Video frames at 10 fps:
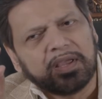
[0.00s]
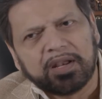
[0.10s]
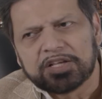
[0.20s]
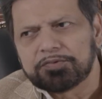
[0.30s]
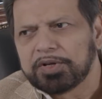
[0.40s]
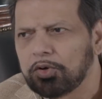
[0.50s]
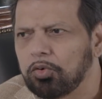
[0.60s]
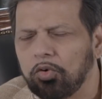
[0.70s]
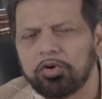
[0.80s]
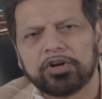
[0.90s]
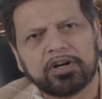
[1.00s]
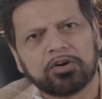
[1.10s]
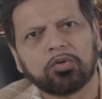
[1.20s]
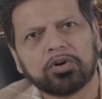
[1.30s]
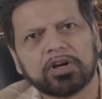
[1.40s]
And as we grow older and
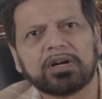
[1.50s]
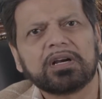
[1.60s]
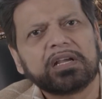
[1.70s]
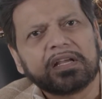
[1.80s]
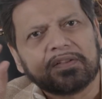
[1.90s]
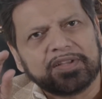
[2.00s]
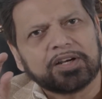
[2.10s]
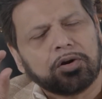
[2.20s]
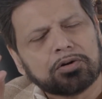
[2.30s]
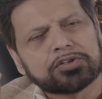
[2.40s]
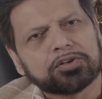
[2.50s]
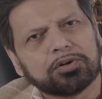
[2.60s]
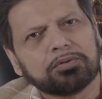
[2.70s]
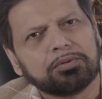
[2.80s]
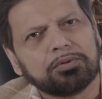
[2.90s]
older, that
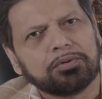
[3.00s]
also